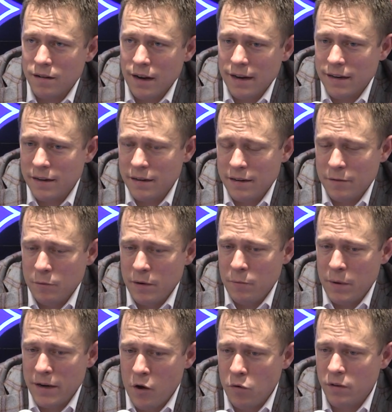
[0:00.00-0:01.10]
Like
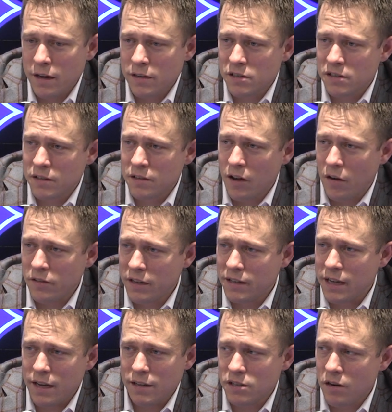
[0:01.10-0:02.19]
we know this, the
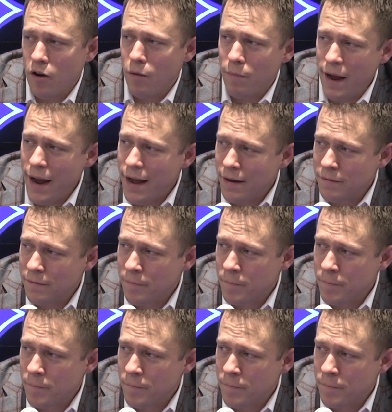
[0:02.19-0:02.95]
D isn't all bad.